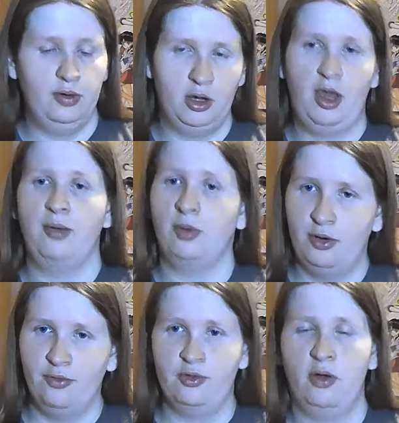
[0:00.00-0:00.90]
I went
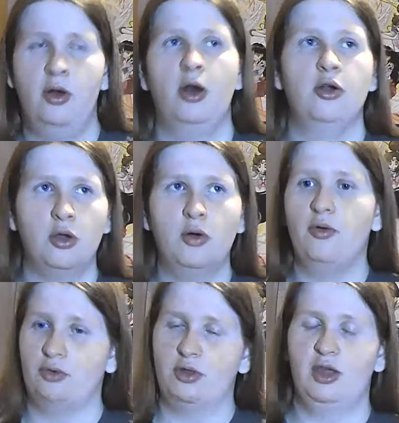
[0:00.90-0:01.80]
over, I'll go
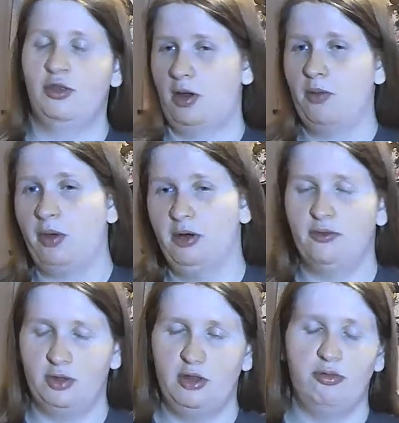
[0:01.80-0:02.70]
over this, or I went
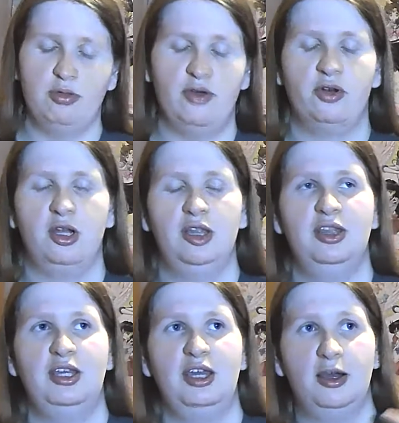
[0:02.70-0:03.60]
over this, whichever, in
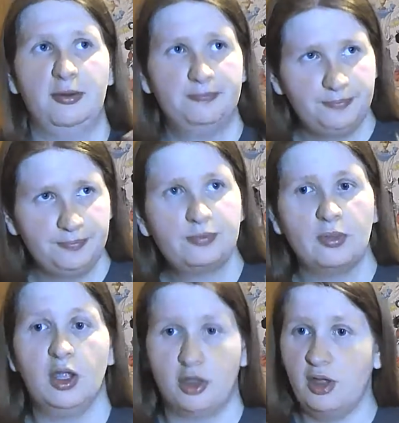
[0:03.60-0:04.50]
the
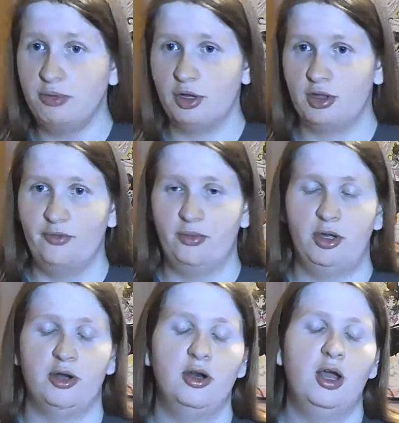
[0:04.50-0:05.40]
Subjects of
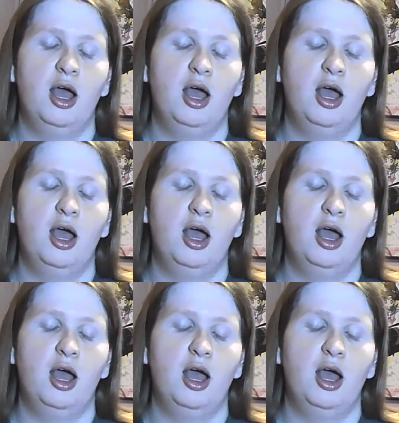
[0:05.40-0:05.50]
Ymir,